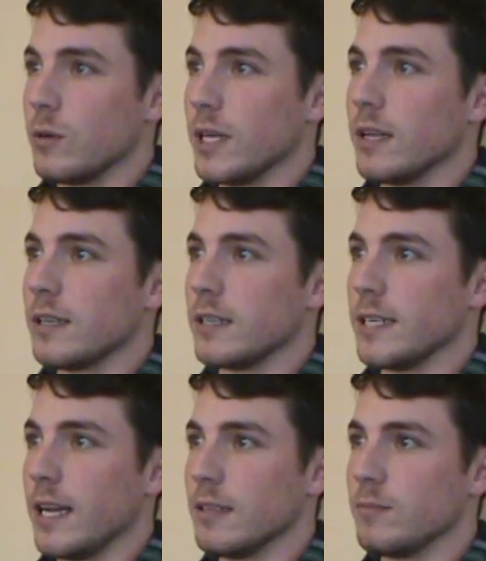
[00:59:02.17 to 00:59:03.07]
We're going out
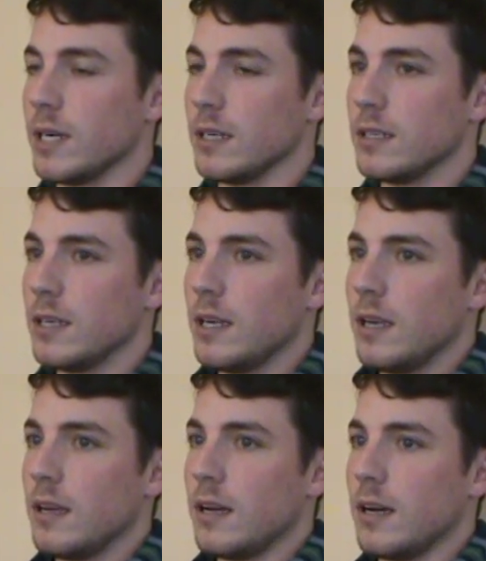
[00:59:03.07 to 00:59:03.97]
there to get them.
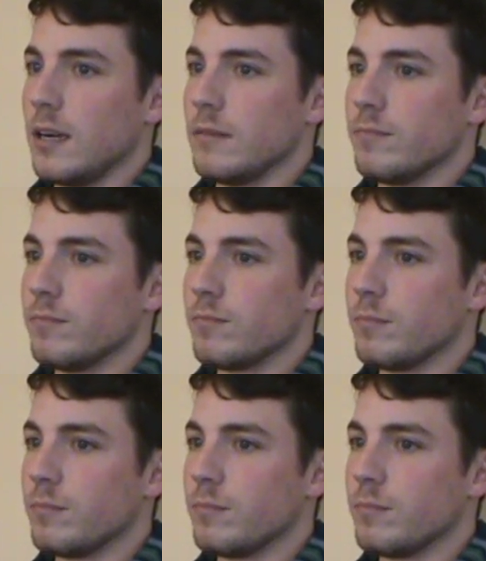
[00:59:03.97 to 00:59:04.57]
Uh, um,